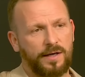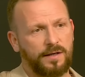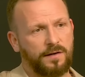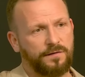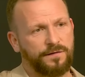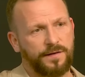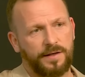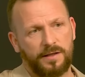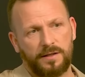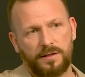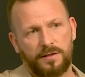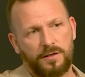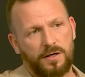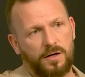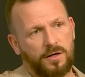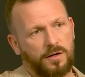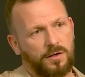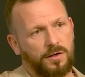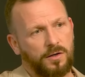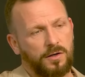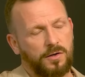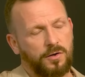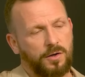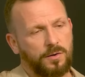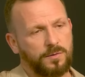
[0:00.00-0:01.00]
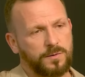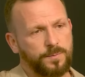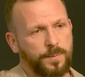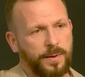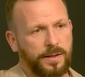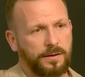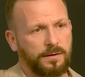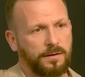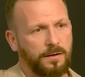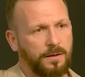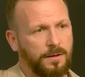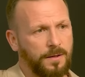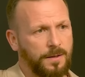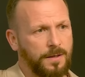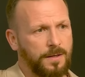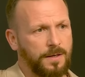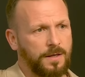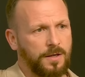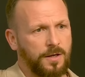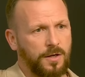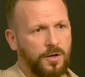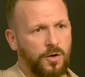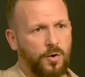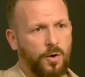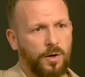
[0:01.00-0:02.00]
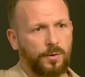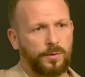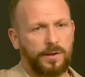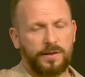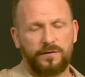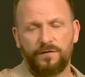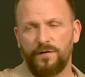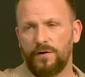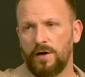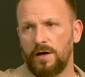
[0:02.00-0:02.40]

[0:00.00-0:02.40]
I think Jurgen Klopp's been quoted